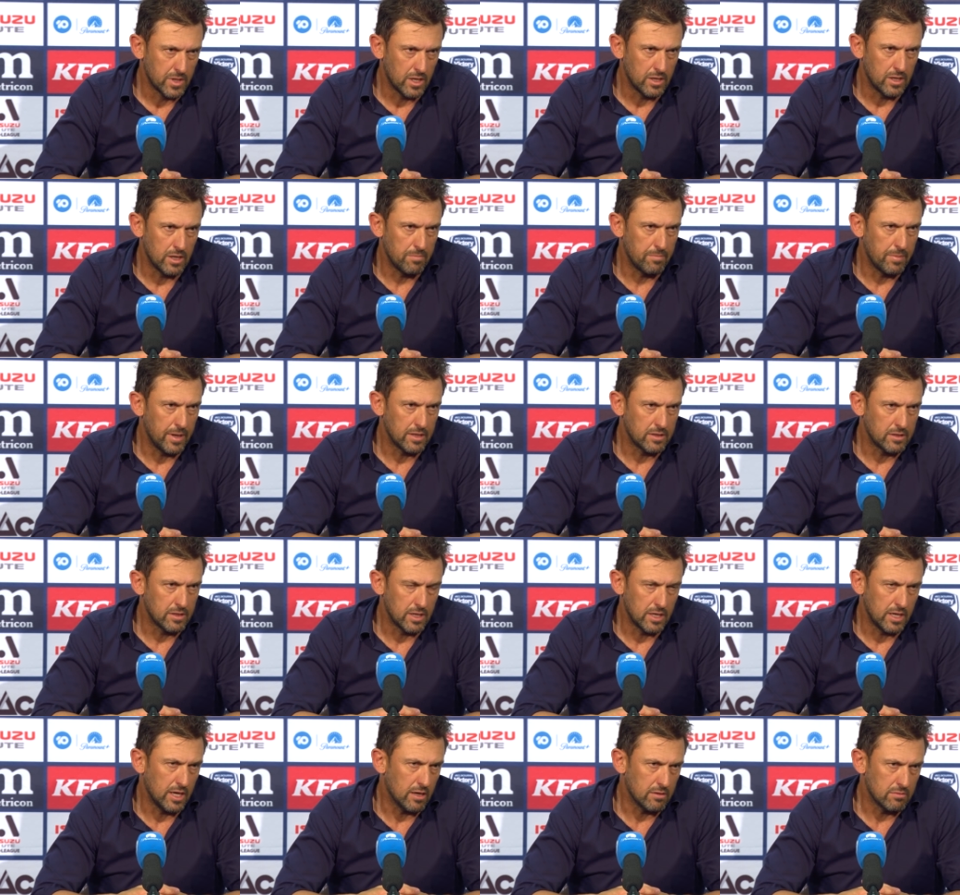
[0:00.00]
and the best,
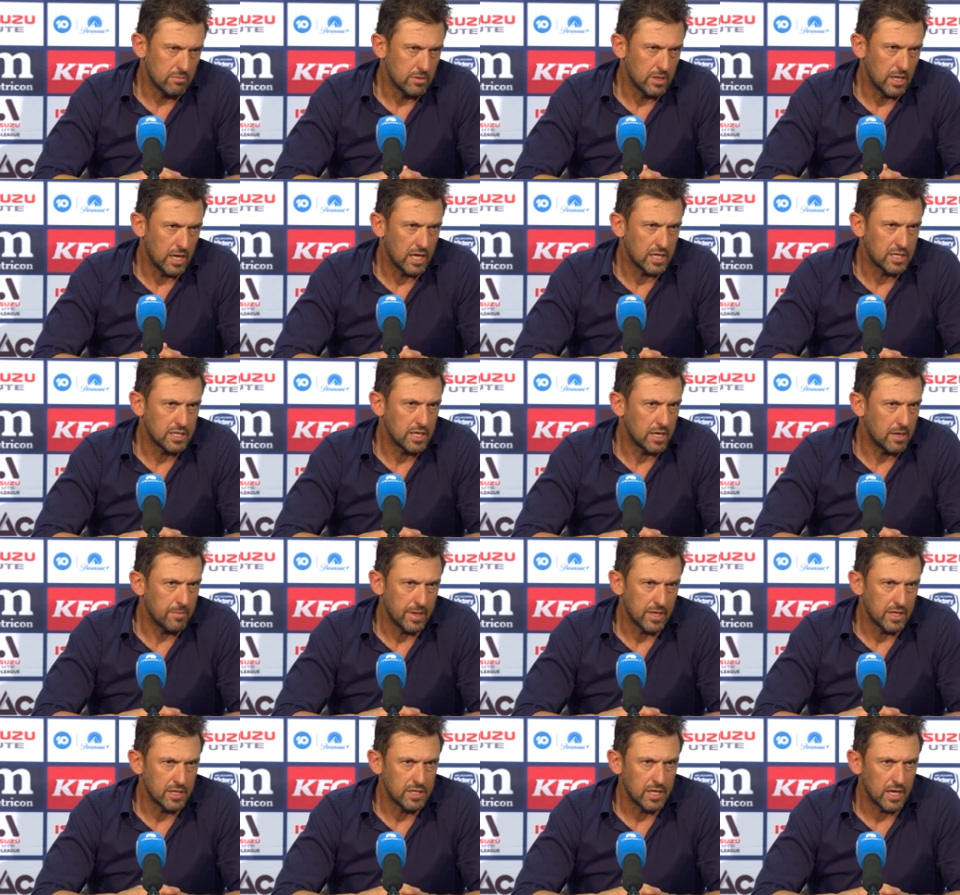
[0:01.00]
you know, the less said
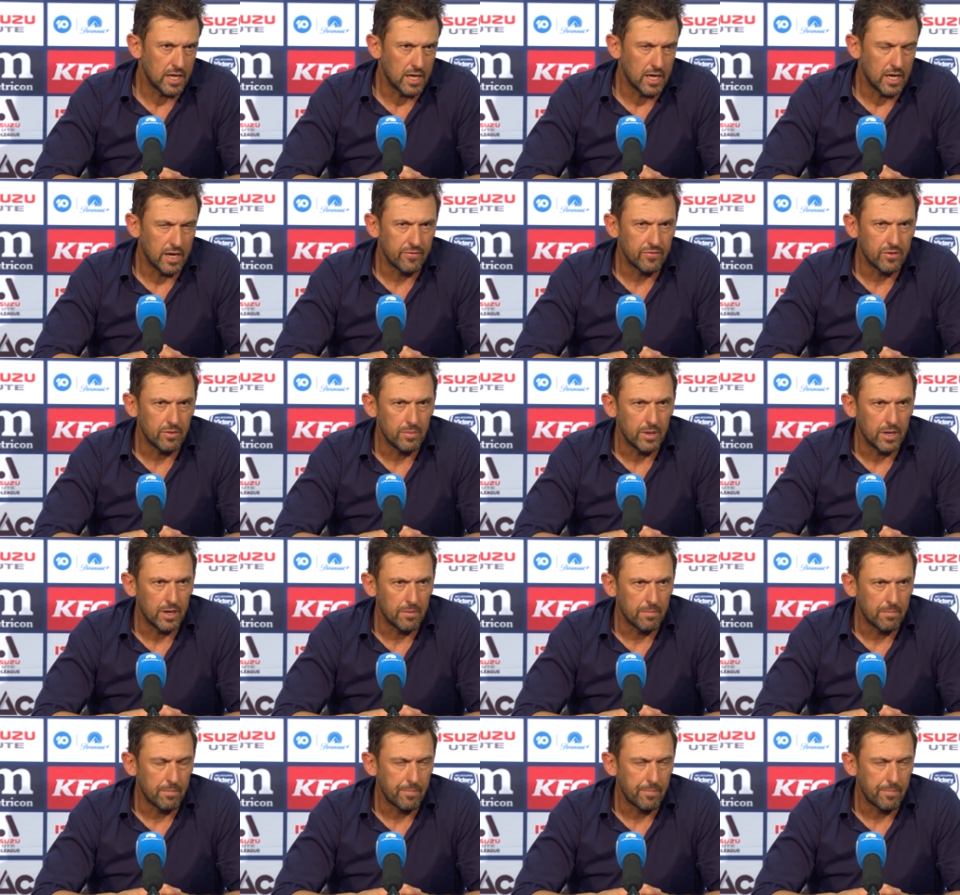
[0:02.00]
about the second half, the better.